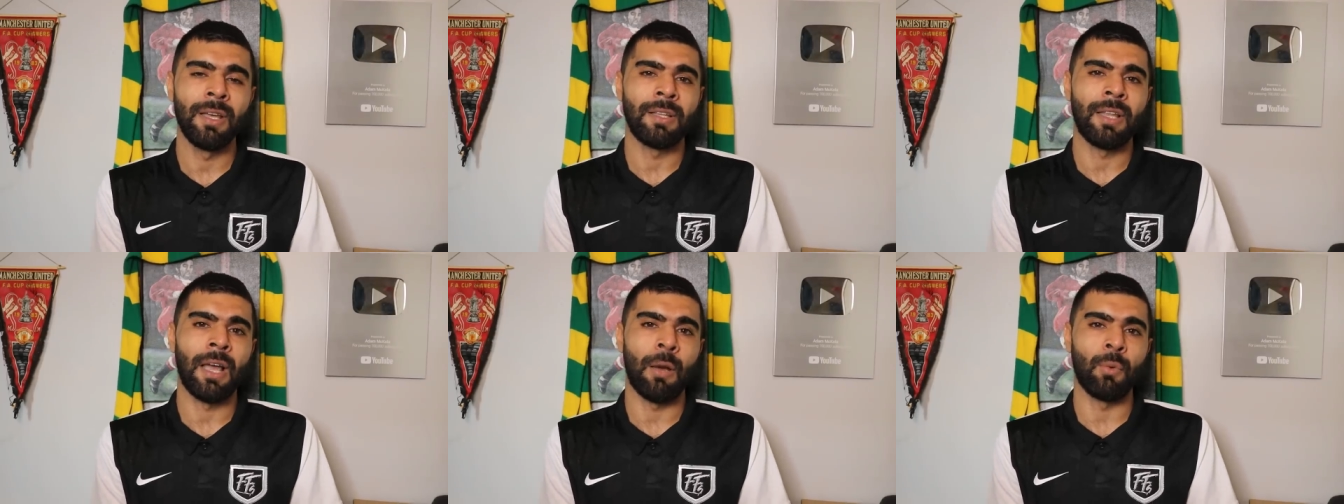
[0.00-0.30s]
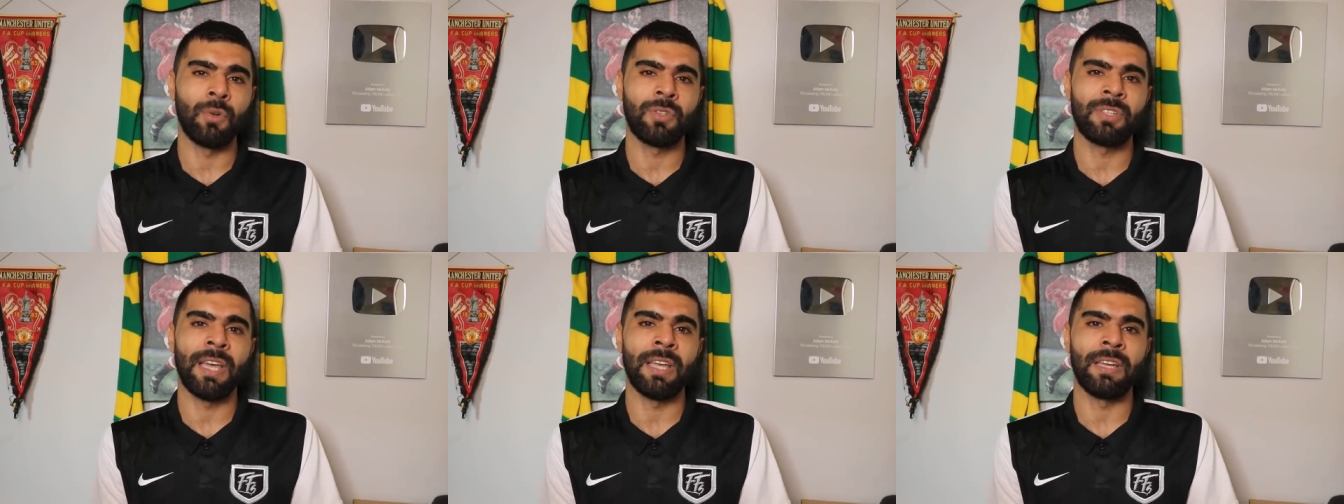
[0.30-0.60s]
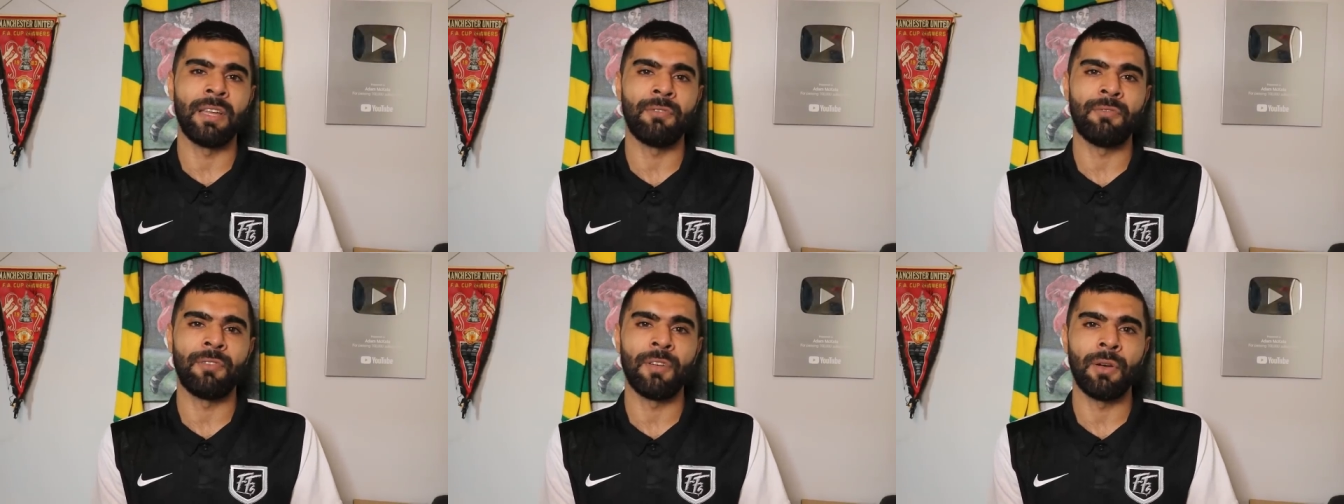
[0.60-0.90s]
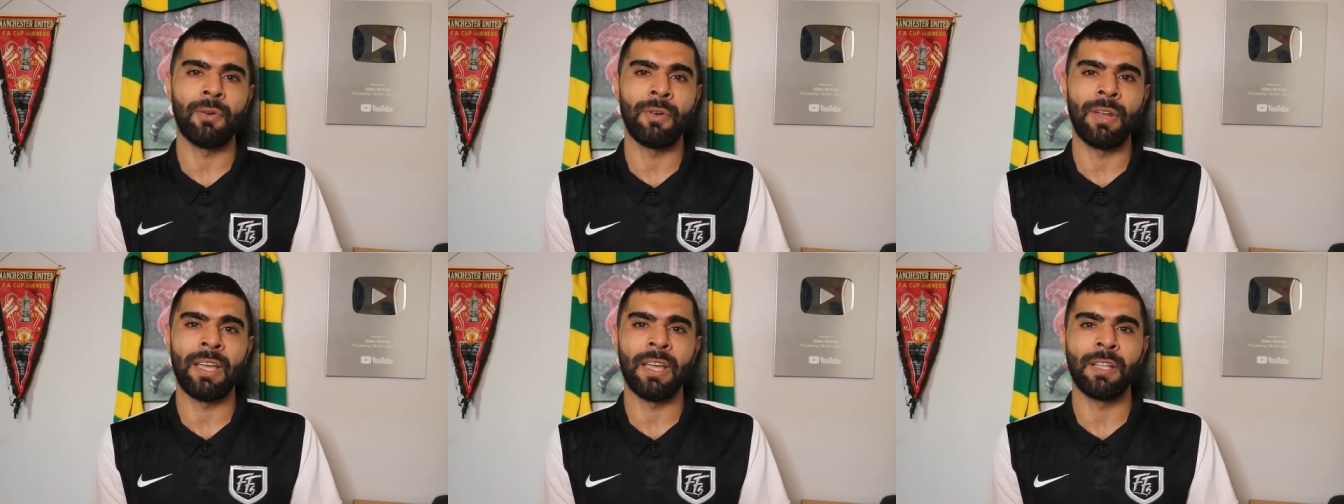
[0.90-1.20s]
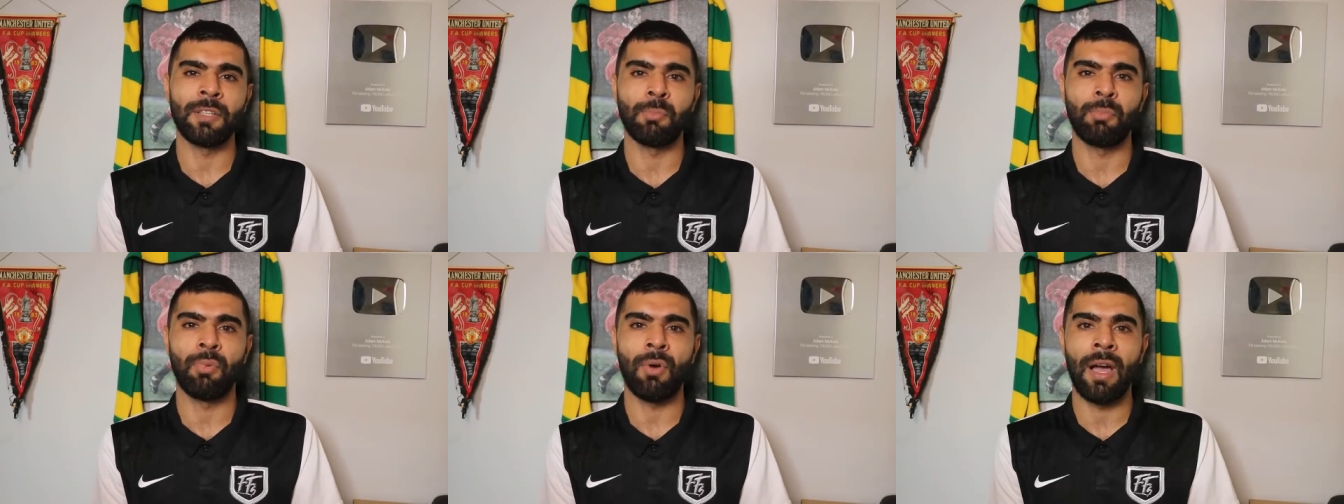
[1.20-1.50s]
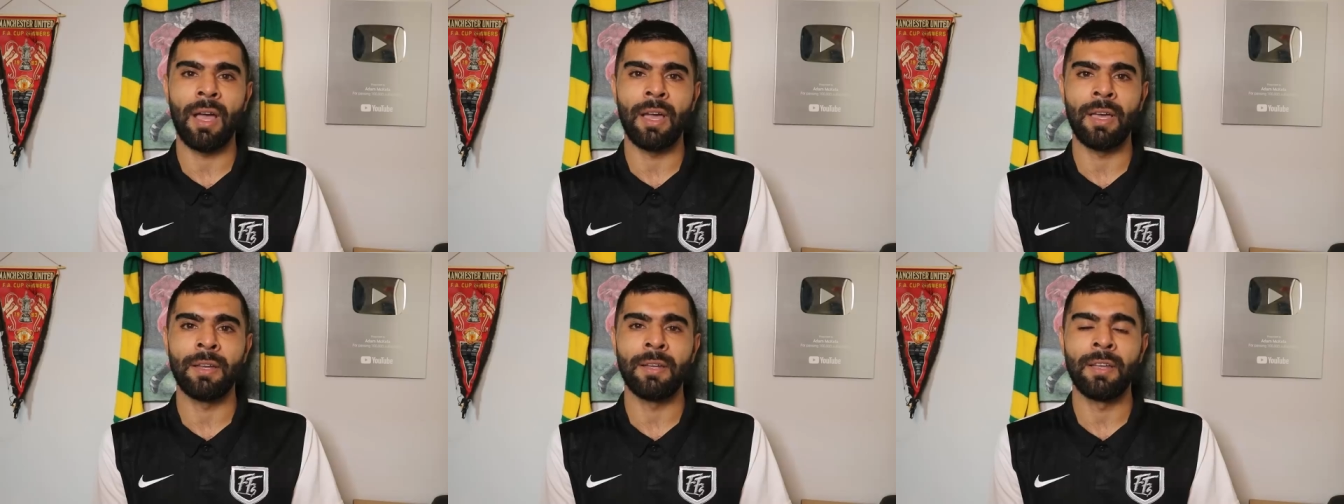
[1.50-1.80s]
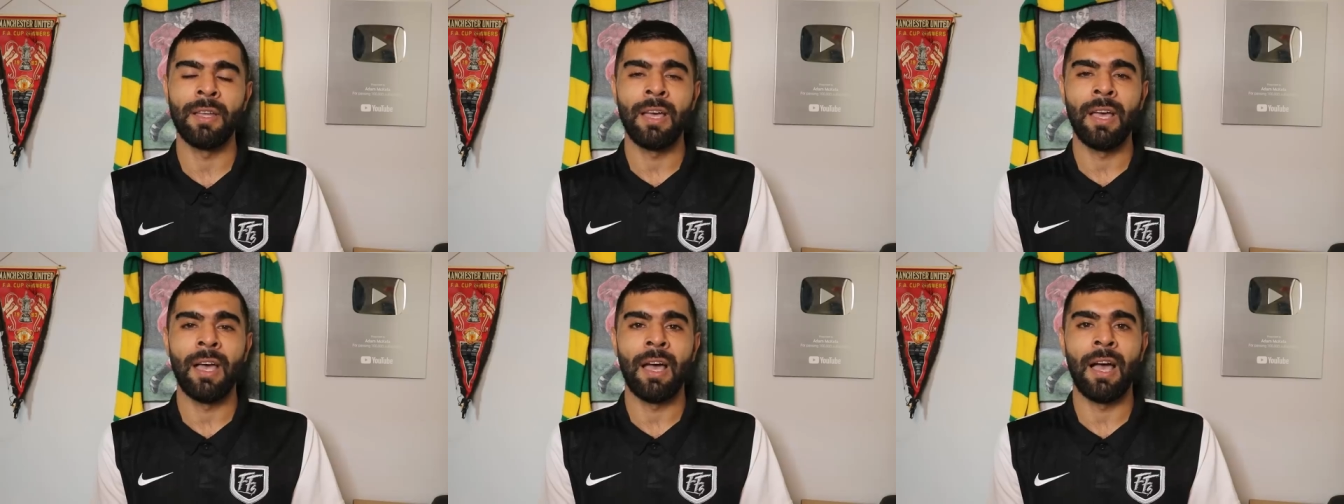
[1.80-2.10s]
that will take the field against Brighton
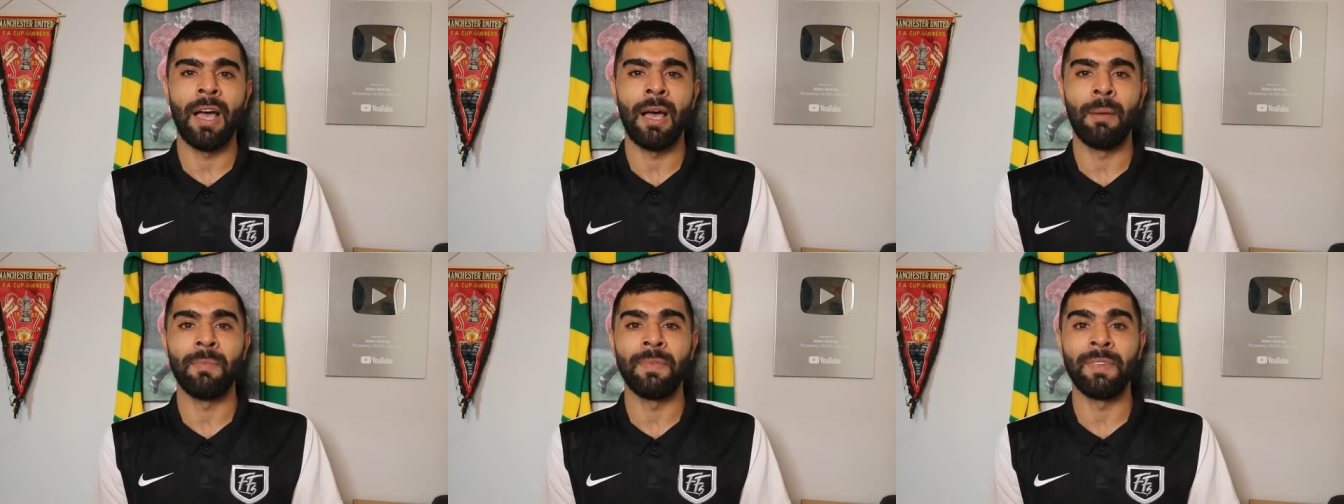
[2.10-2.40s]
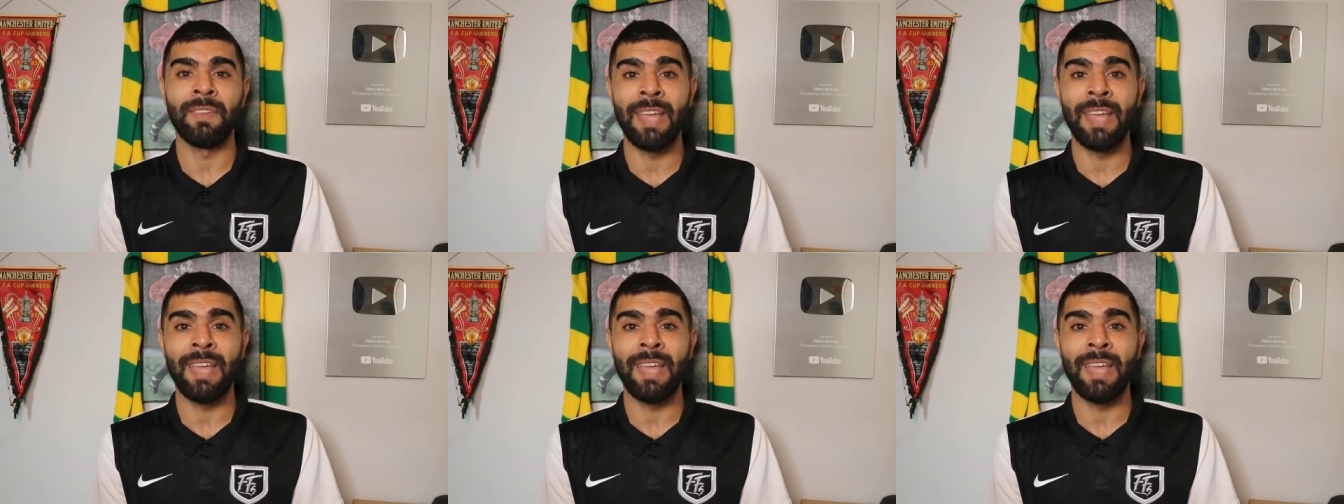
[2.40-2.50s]
um,